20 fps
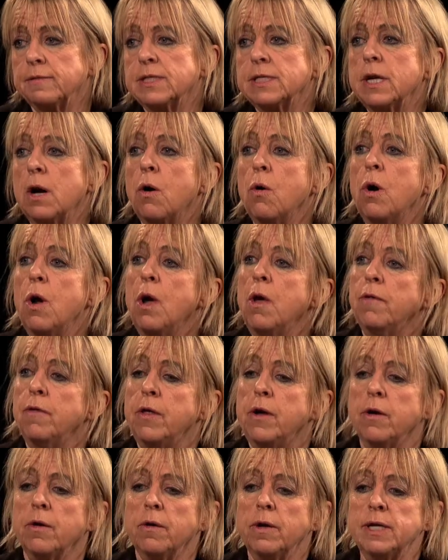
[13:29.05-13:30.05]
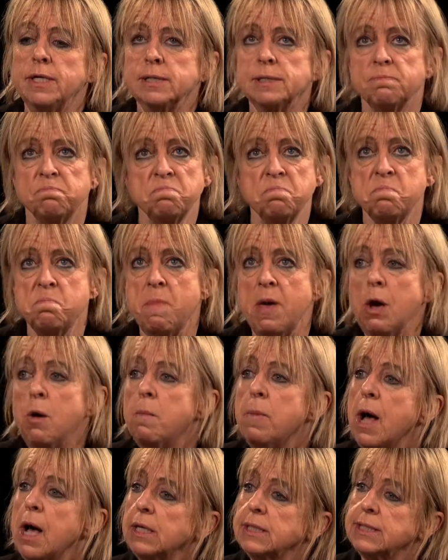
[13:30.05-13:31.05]
So there is
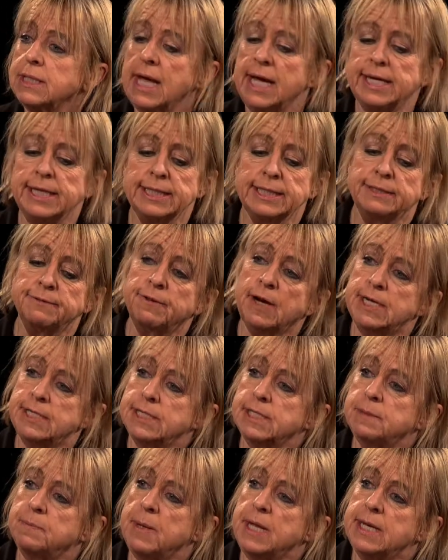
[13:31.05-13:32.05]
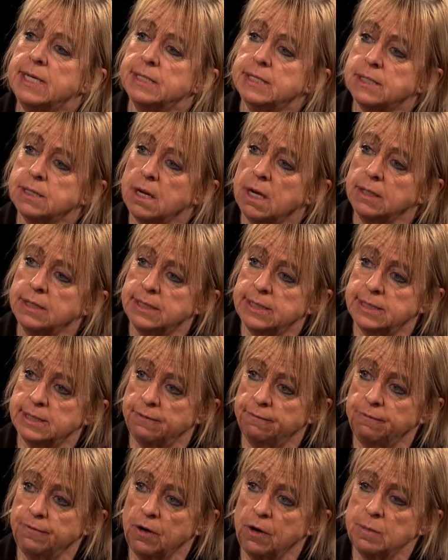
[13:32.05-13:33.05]
mailbox-like devices being installed in
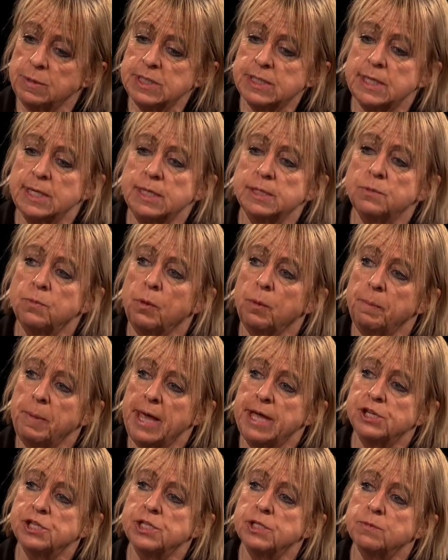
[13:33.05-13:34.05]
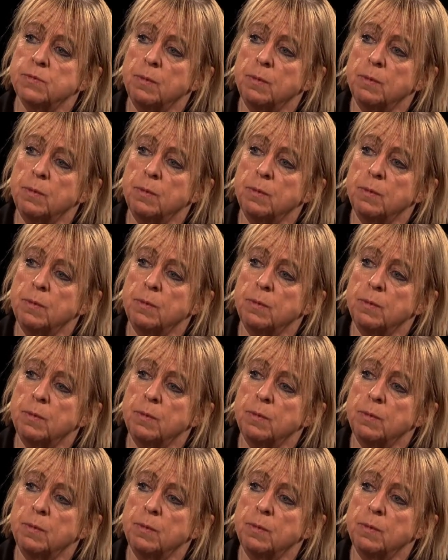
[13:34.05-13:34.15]
some pharmacies where patients